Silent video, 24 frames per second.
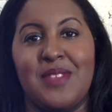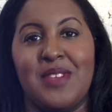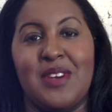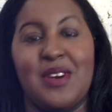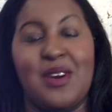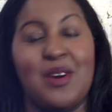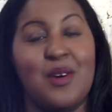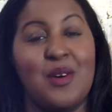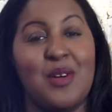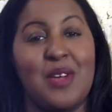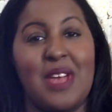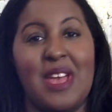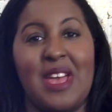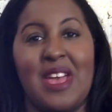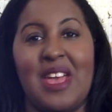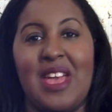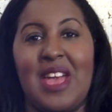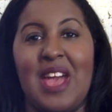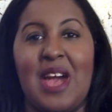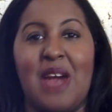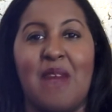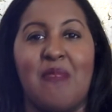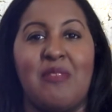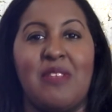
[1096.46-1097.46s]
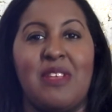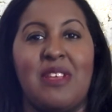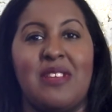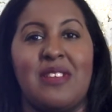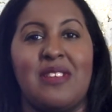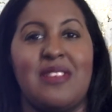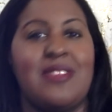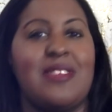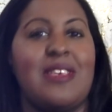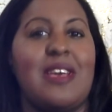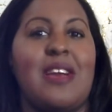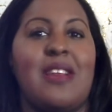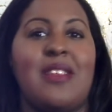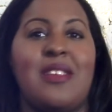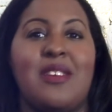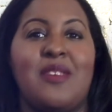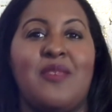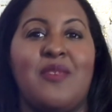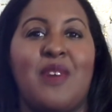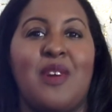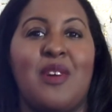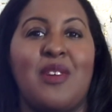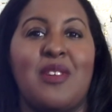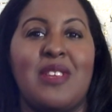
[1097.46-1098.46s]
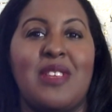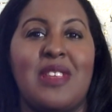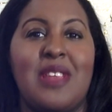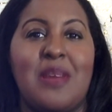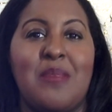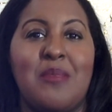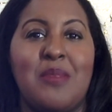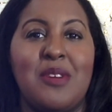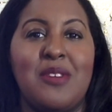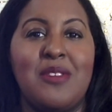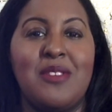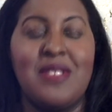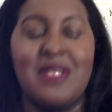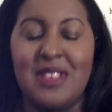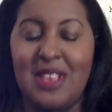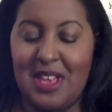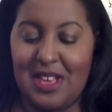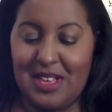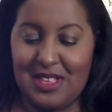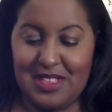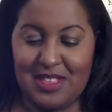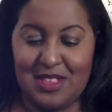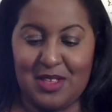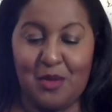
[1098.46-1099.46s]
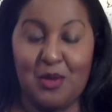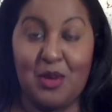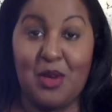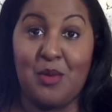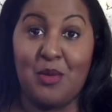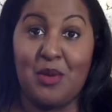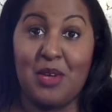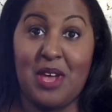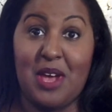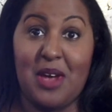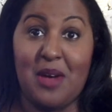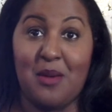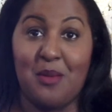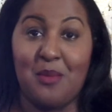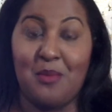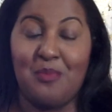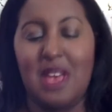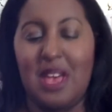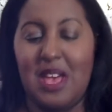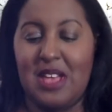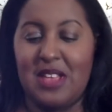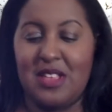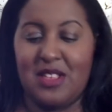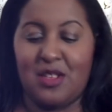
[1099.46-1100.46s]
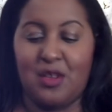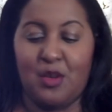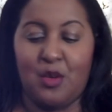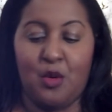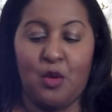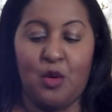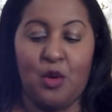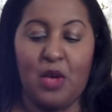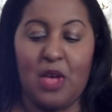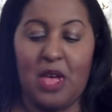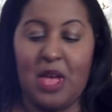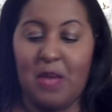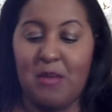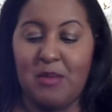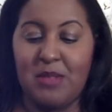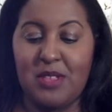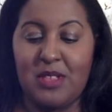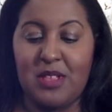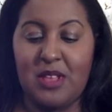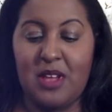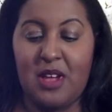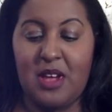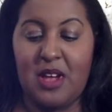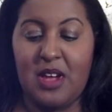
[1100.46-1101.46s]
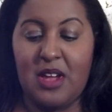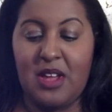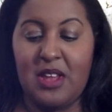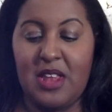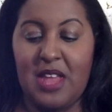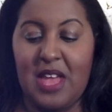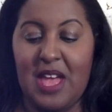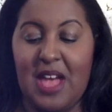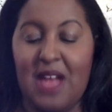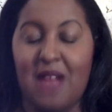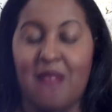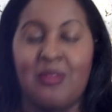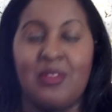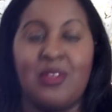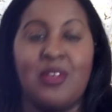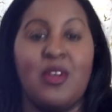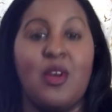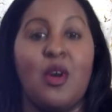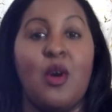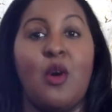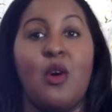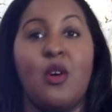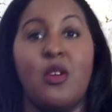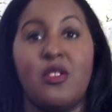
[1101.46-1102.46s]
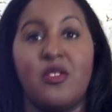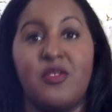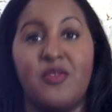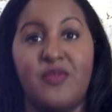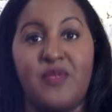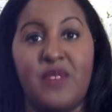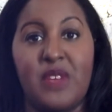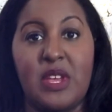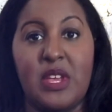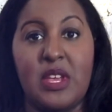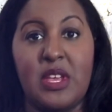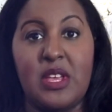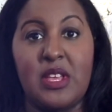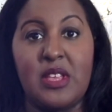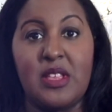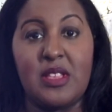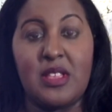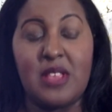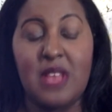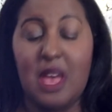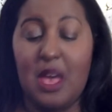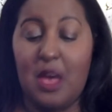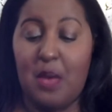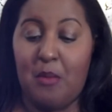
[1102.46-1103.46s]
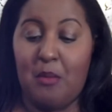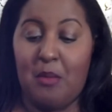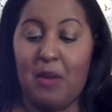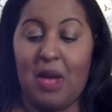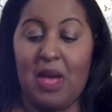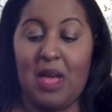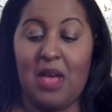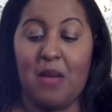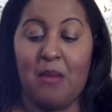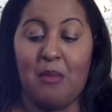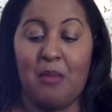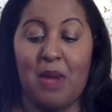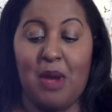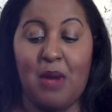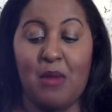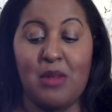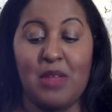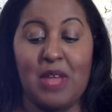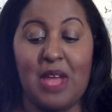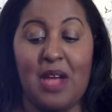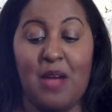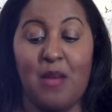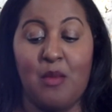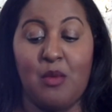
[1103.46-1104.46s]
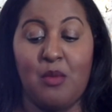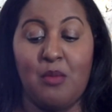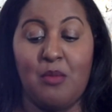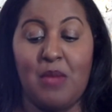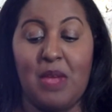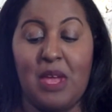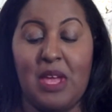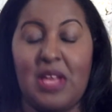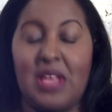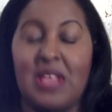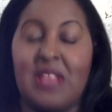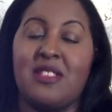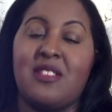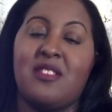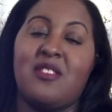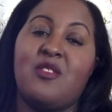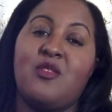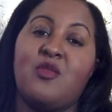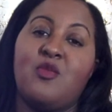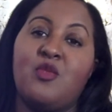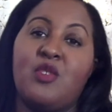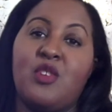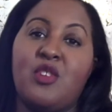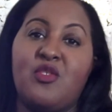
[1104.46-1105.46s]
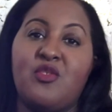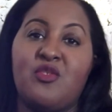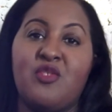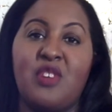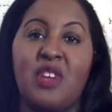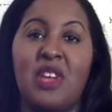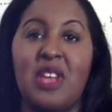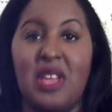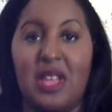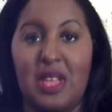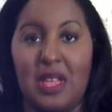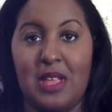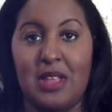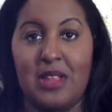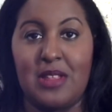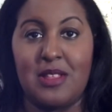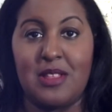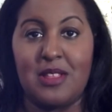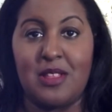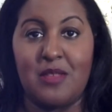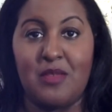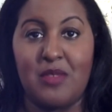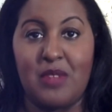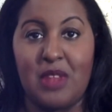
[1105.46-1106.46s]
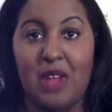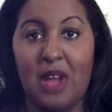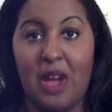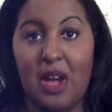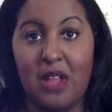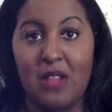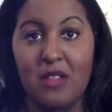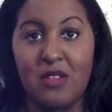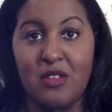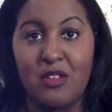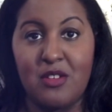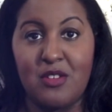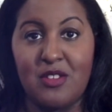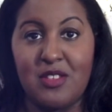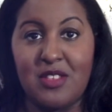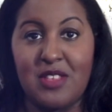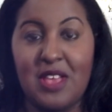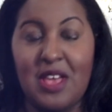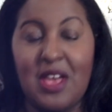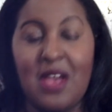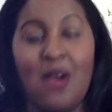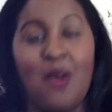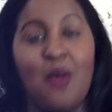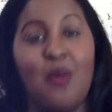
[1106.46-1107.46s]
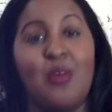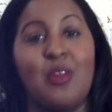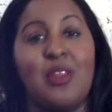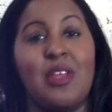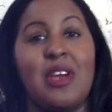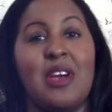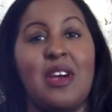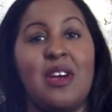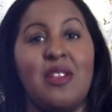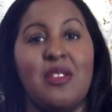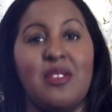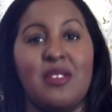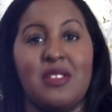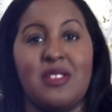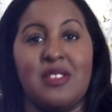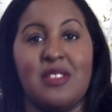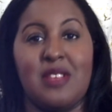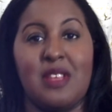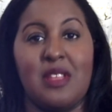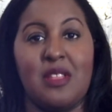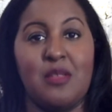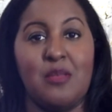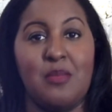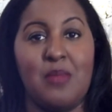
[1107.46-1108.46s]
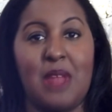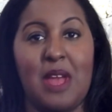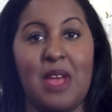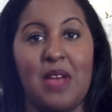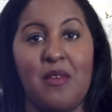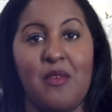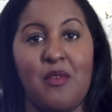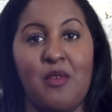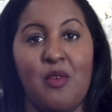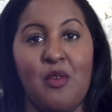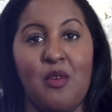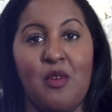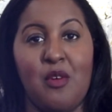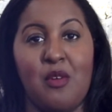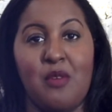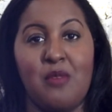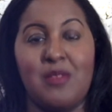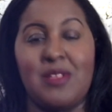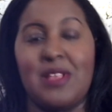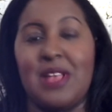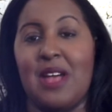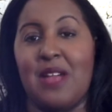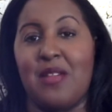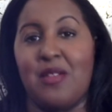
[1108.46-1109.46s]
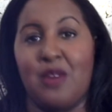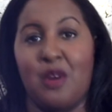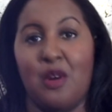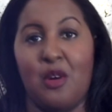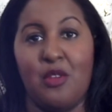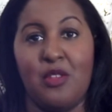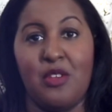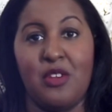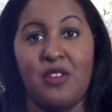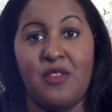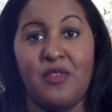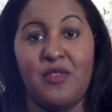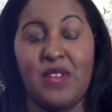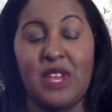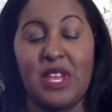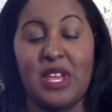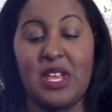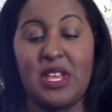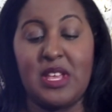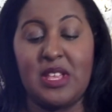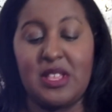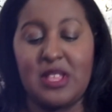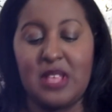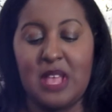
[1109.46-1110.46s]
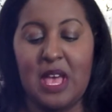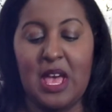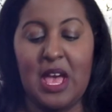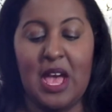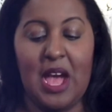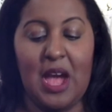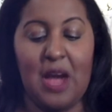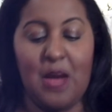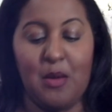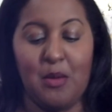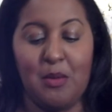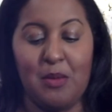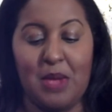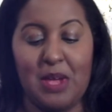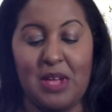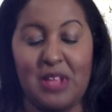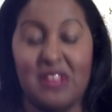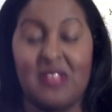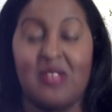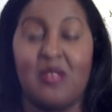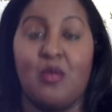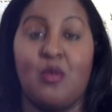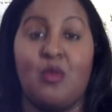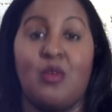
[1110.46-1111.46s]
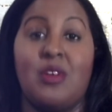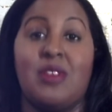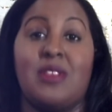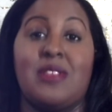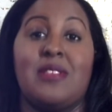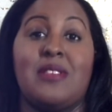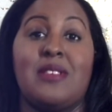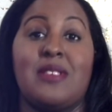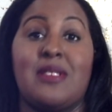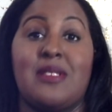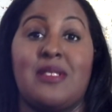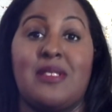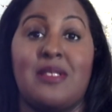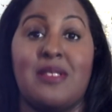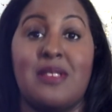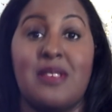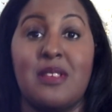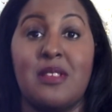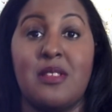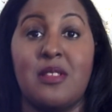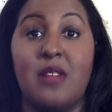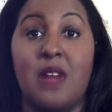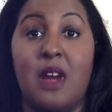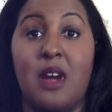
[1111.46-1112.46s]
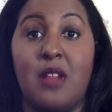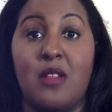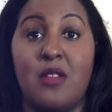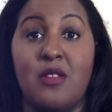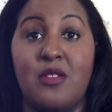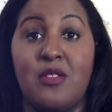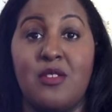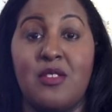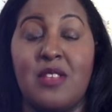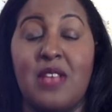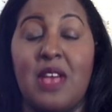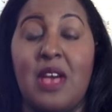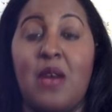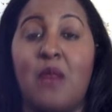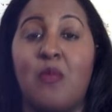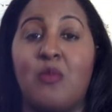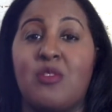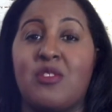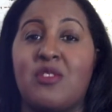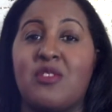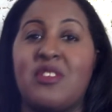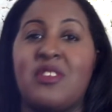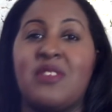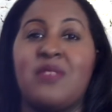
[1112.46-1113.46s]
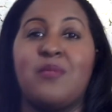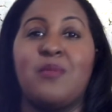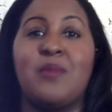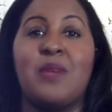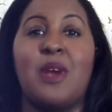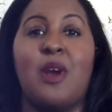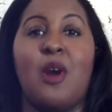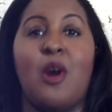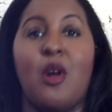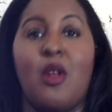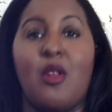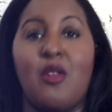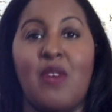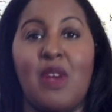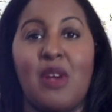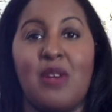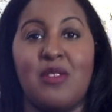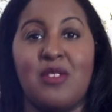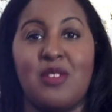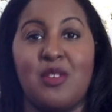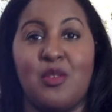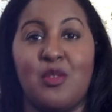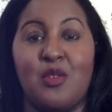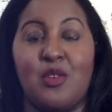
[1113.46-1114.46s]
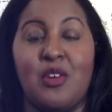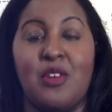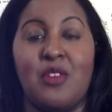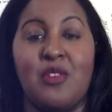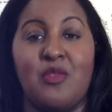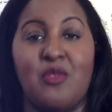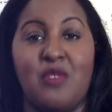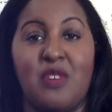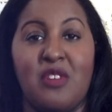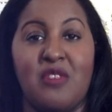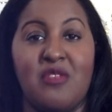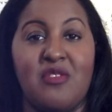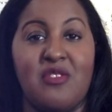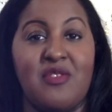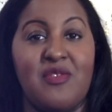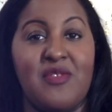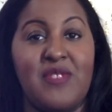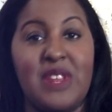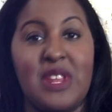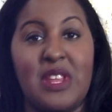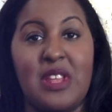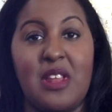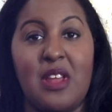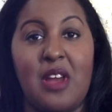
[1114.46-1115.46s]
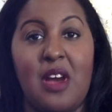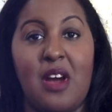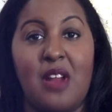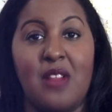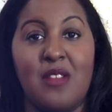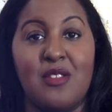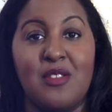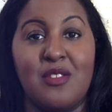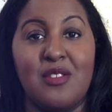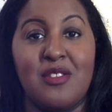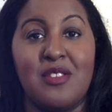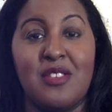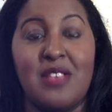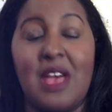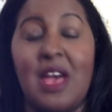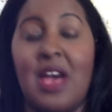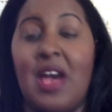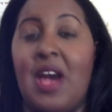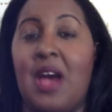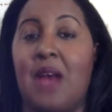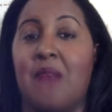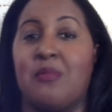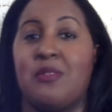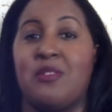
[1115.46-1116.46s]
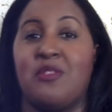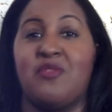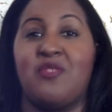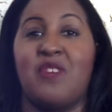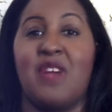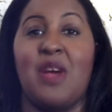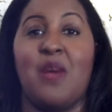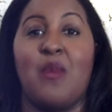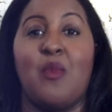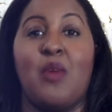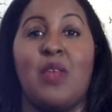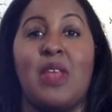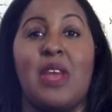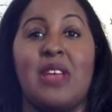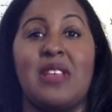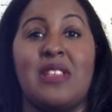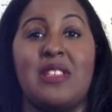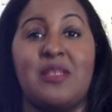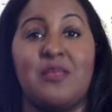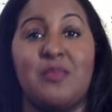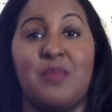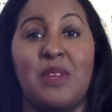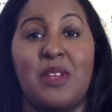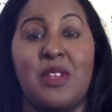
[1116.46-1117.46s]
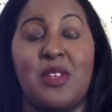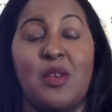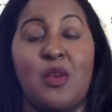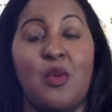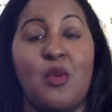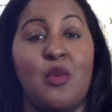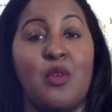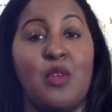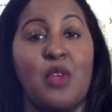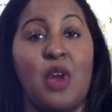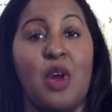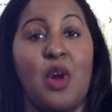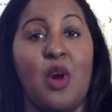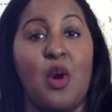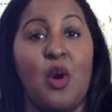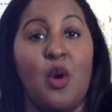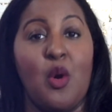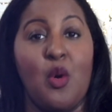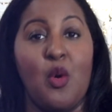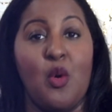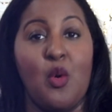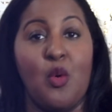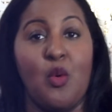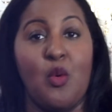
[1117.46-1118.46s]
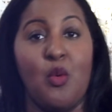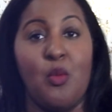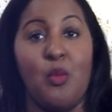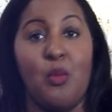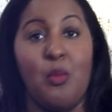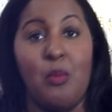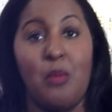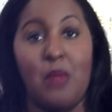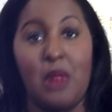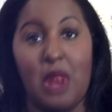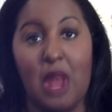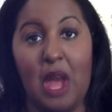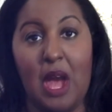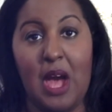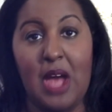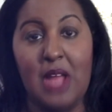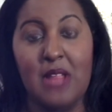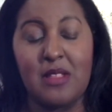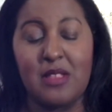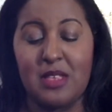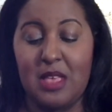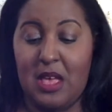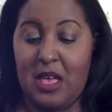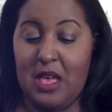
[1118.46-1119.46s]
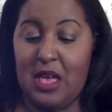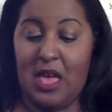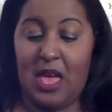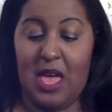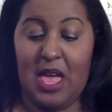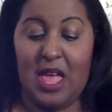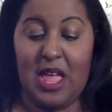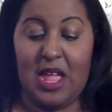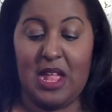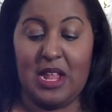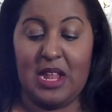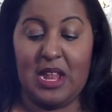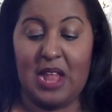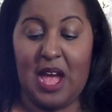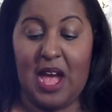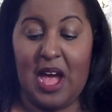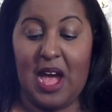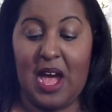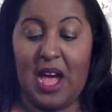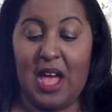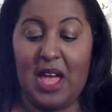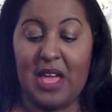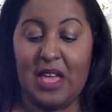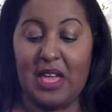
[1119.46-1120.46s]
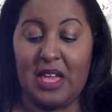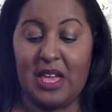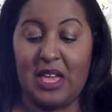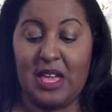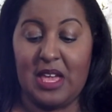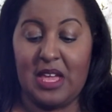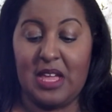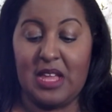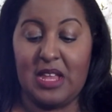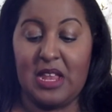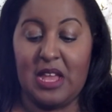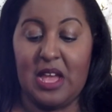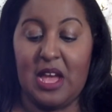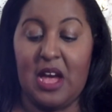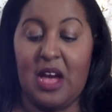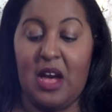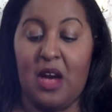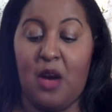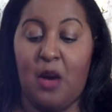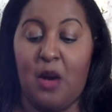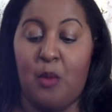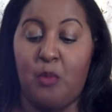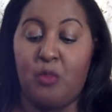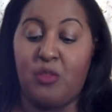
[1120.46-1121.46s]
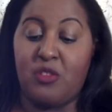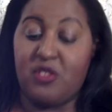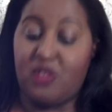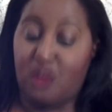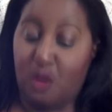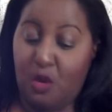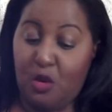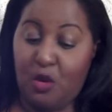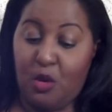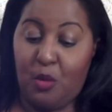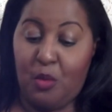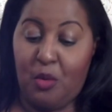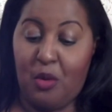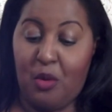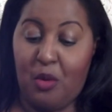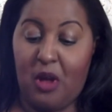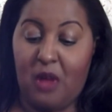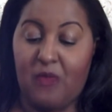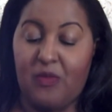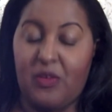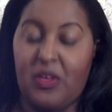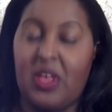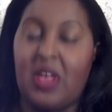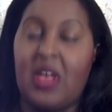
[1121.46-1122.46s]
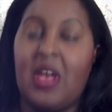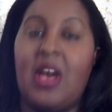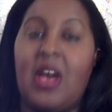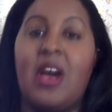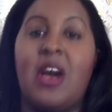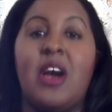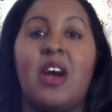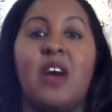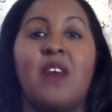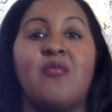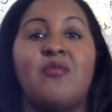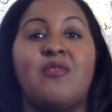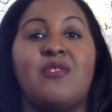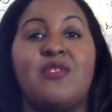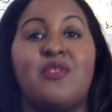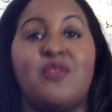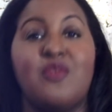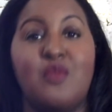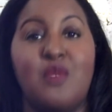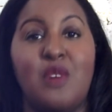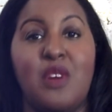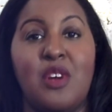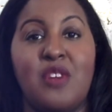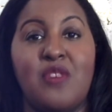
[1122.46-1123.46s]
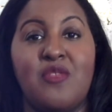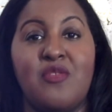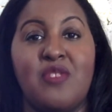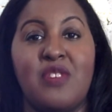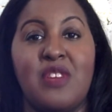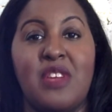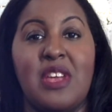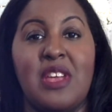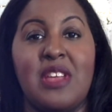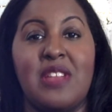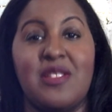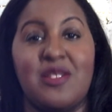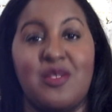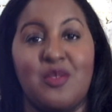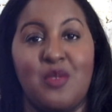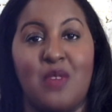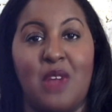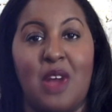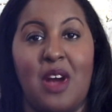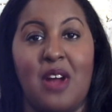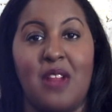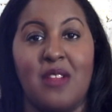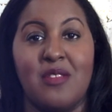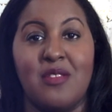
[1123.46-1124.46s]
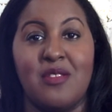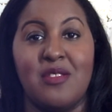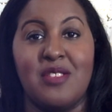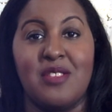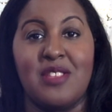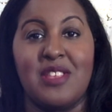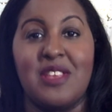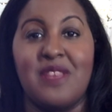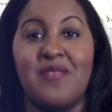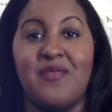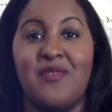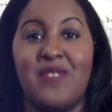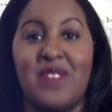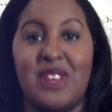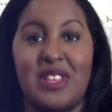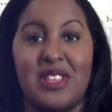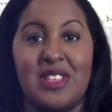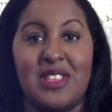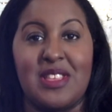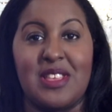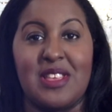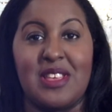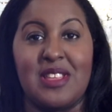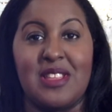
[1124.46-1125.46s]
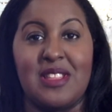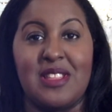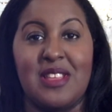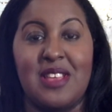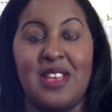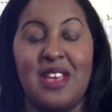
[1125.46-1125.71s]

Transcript: Okay, I've done a tally of all the numbers, so here we go. So on Amazon, after all the fees, my amount that I will make is $287. On the other selling platforms, after all their fees, I will make a total of $66, which gives me an all-around total of $350. I subtract what I spent on the whole lot, and I get a total profit of $202.50.